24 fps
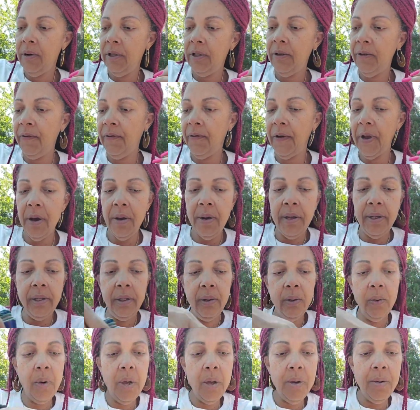with the Fairy
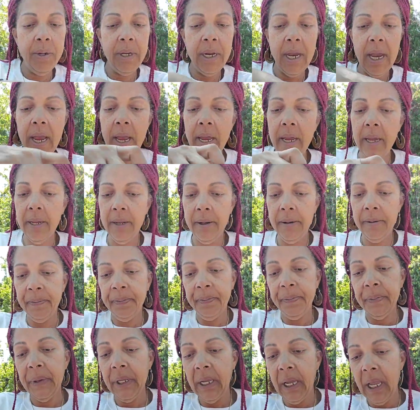Tarot deck.
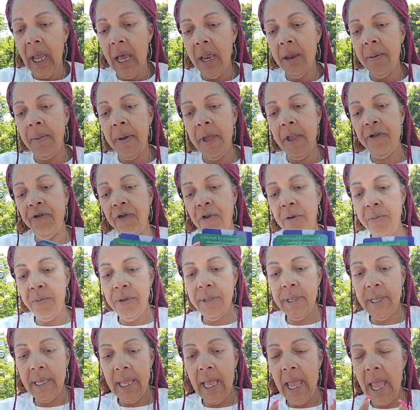Got to pay
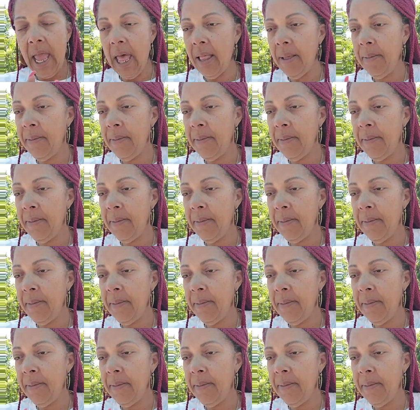tribute to the